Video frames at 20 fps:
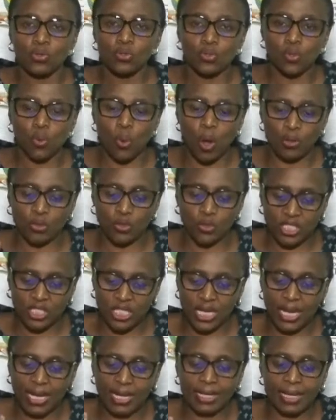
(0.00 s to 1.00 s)
to
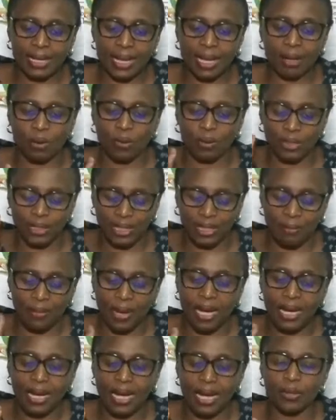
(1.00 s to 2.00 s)
check now the
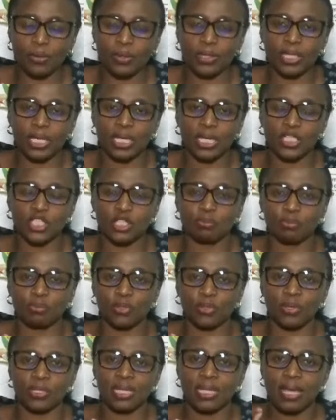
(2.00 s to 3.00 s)
mark allocation,
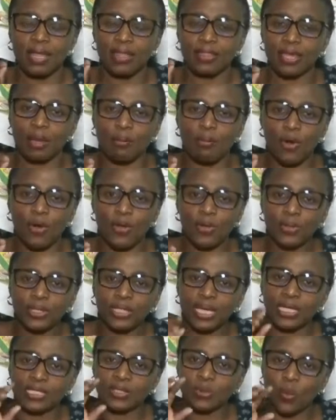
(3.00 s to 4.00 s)
because the more you
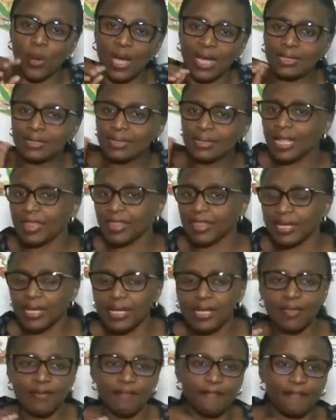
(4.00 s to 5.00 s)
get 1,
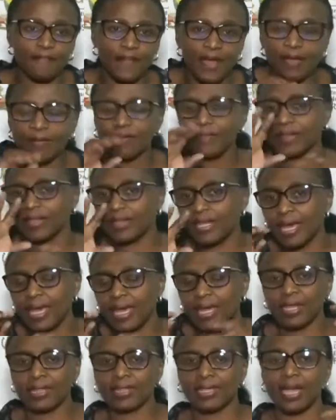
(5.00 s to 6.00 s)
3, 5
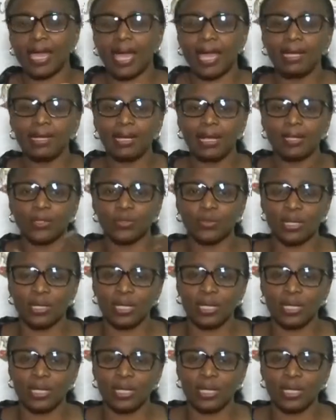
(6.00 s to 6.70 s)
there and there, unlike you